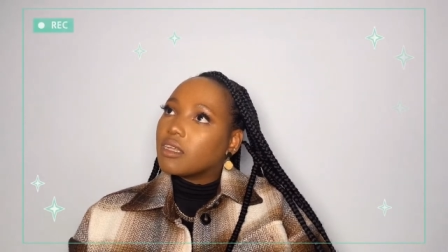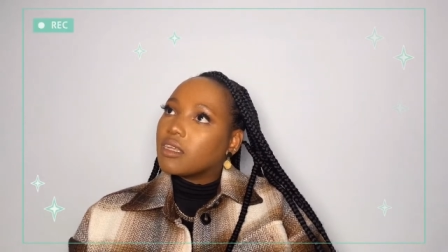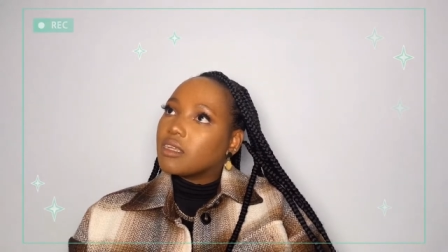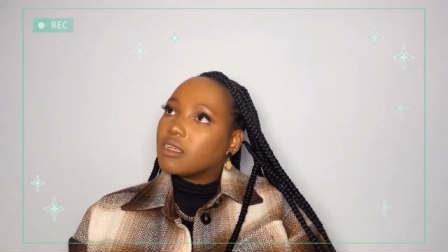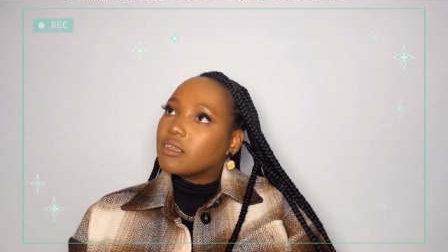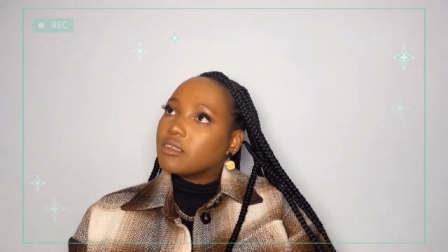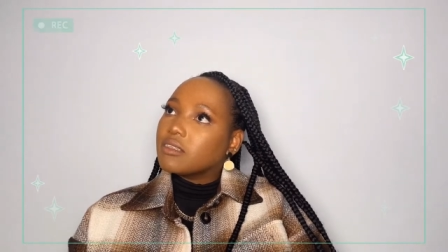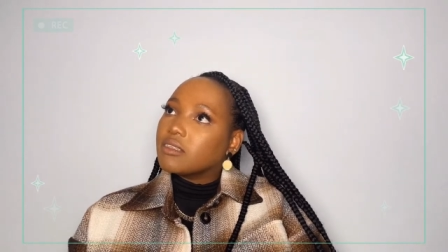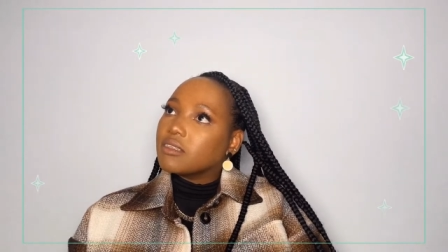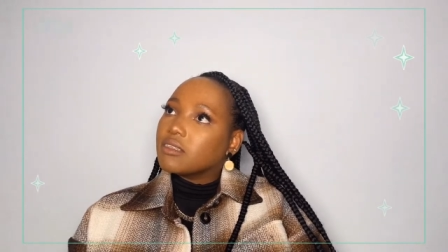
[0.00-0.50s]
Yeah,
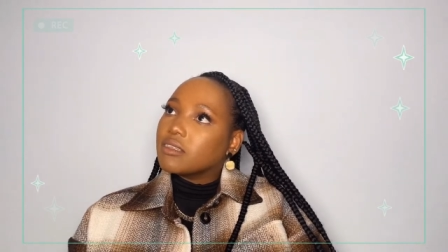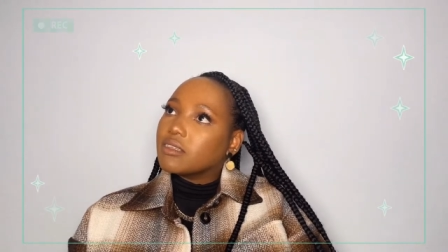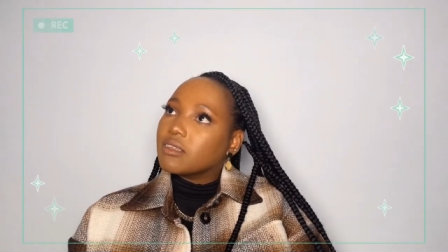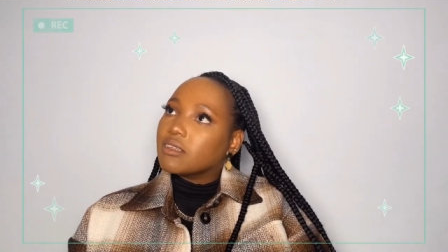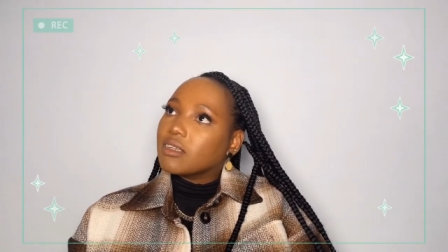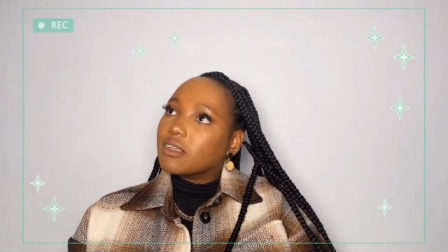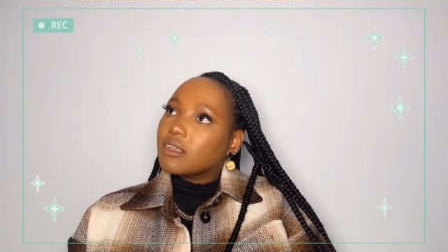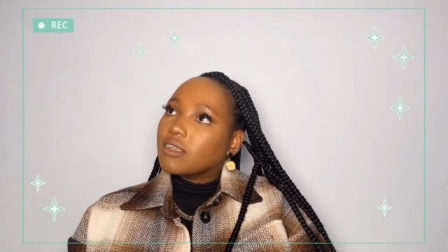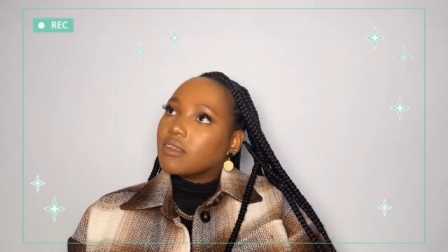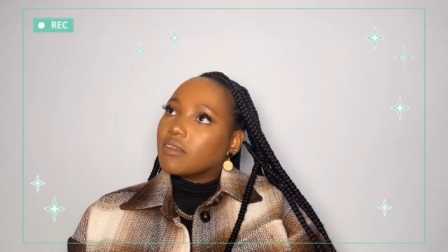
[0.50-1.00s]
it's nice to
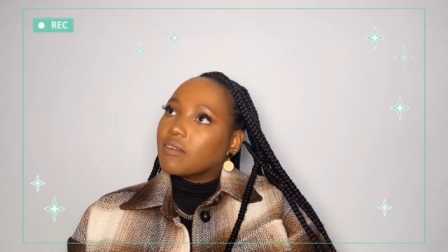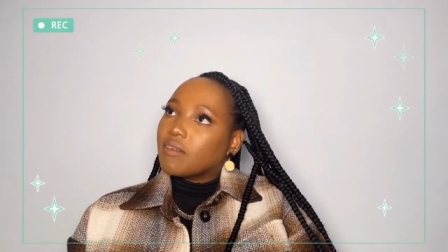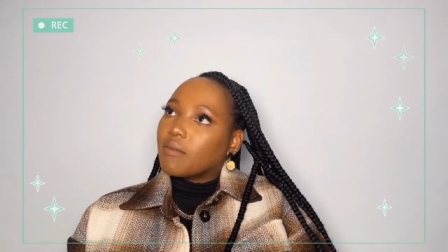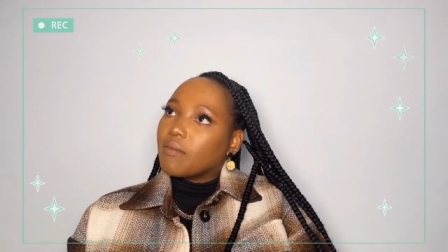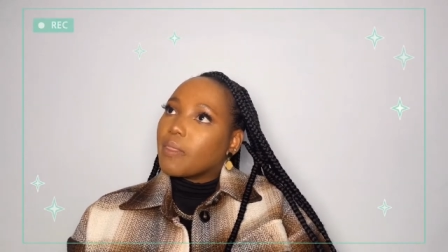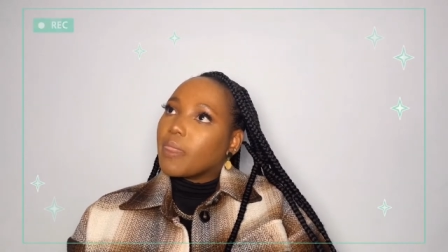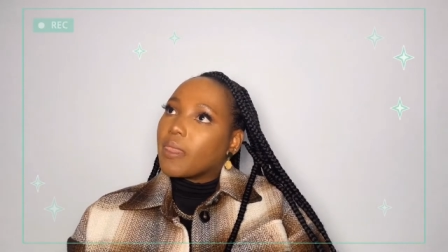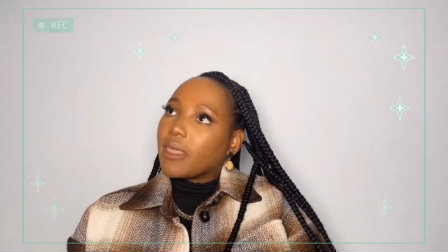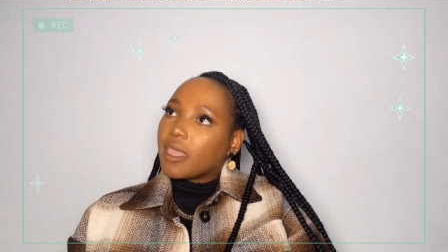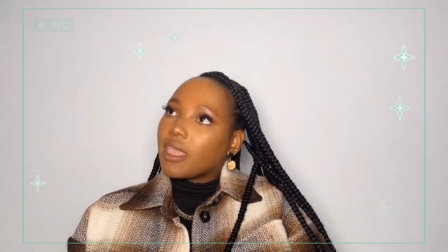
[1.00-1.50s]
visit.
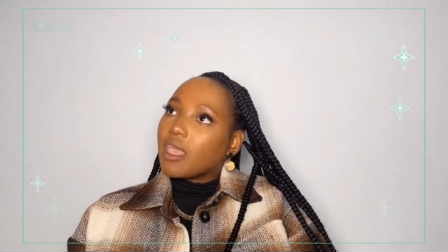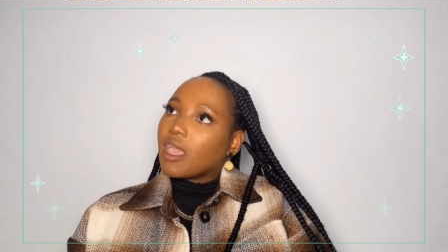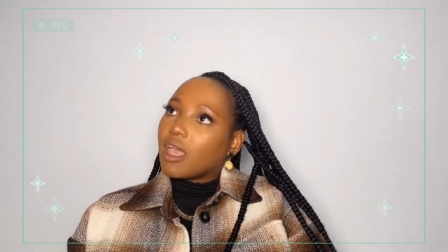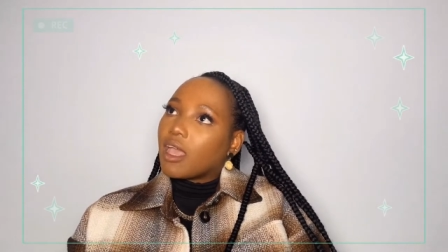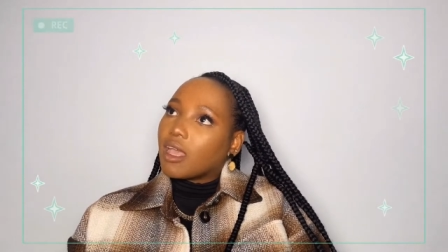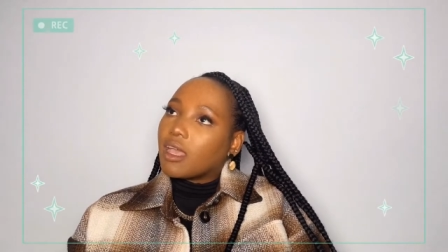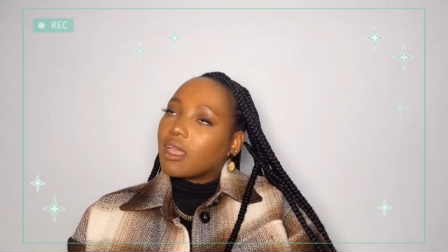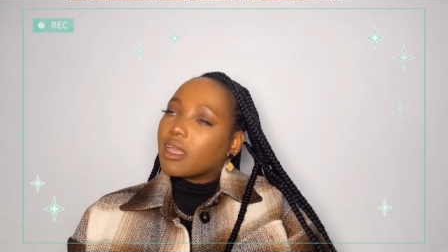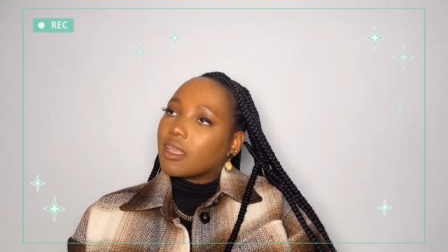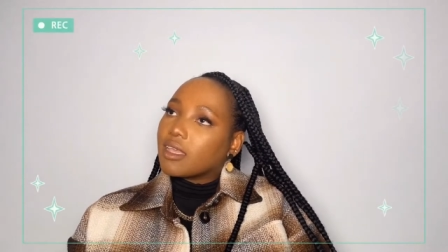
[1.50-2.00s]
Yeah,
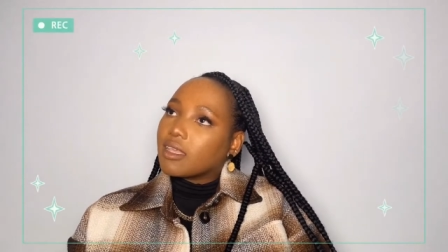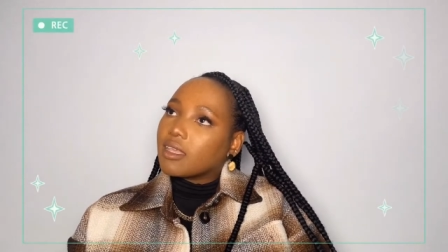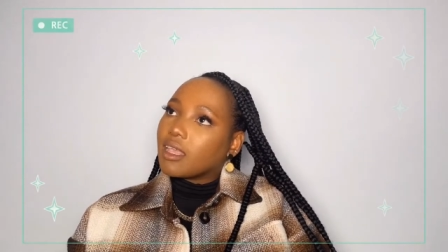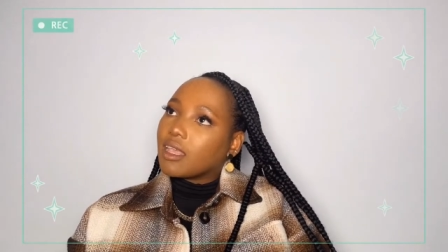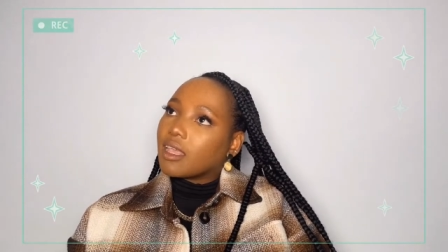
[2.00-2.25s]
yeah.